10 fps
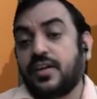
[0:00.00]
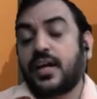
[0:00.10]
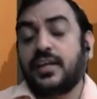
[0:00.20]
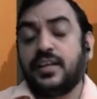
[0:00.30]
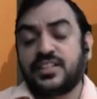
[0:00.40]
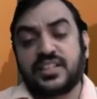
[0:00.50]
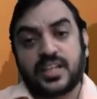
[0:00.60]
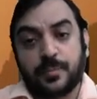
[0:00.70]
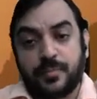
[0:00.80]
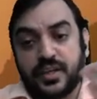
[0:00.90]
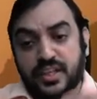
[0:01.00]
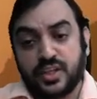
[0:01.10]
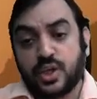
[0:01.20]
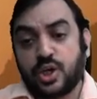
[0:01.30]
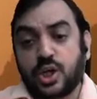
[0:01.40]
unlisted company
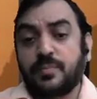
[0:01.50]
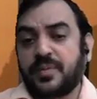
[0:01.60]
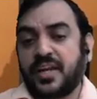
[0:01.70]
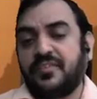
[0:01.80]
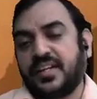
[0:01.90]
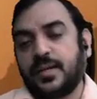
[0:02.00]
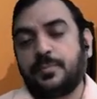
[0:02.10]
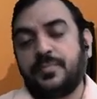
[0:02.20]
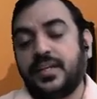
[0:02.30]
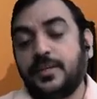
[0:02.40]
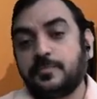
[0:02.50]
or private company.